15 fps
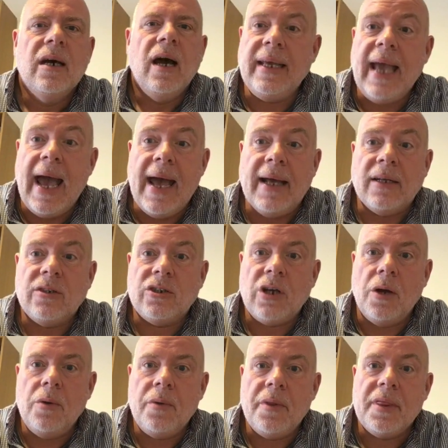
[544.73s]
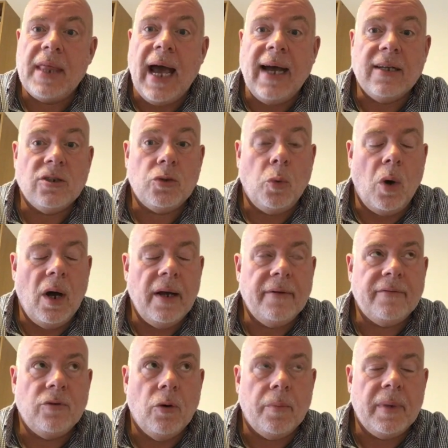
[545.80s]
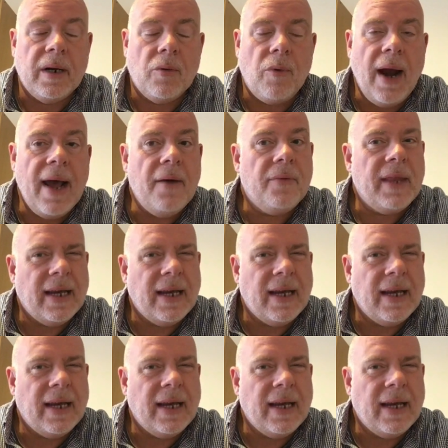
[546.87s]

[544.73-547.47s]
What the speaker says: Yeah, so that's why I've not been around,